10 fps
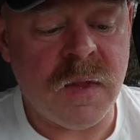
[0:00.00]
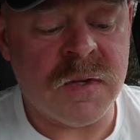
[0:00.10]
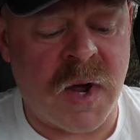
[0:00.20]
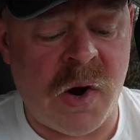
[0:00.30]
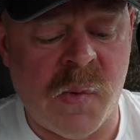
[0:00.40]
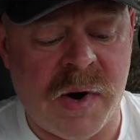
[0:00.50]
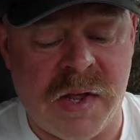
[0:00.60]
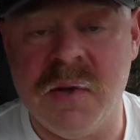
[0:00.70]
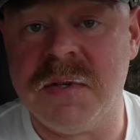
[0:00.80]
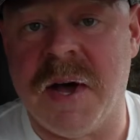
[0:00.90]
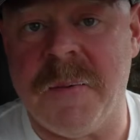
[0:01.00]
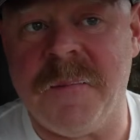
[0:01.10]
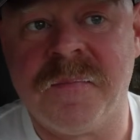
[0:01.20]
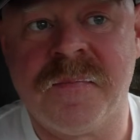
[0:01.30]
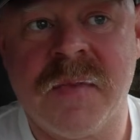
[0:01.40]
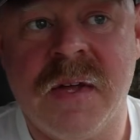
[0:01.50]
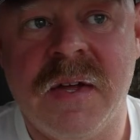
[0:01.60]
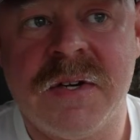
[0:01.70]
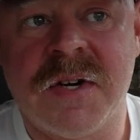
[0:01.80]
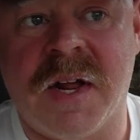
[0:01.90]
so I don't want to use it up. I'm
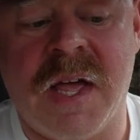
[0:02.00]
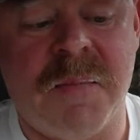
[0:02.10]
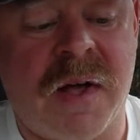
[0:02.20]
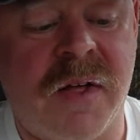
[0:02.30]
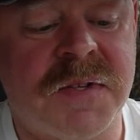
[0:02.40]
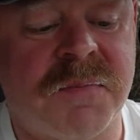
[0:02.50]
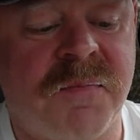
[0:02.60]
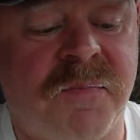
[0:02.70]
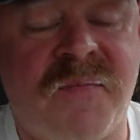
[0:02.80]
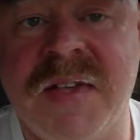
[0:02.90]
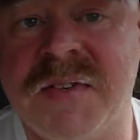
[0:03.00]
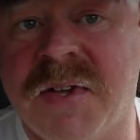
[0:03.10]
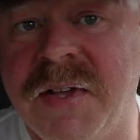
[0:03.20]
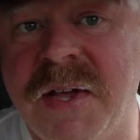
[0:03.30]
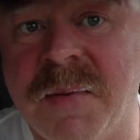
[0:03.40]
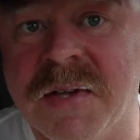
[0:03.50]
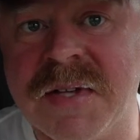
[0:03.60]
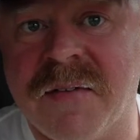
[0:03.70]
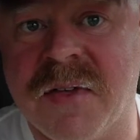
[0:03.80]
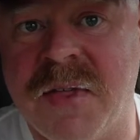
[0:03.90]
trying to keep my face clean because
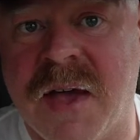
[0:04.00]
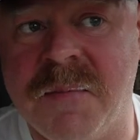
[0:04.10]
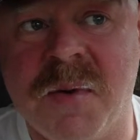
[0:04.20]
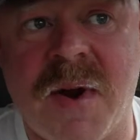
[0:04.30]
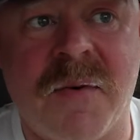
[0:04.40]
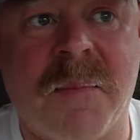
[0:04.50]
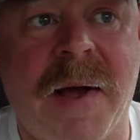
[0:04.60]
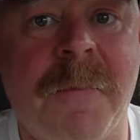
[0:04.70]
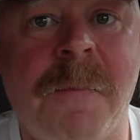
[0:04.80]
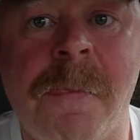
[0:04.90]
I'm going to have to do that in between every bite.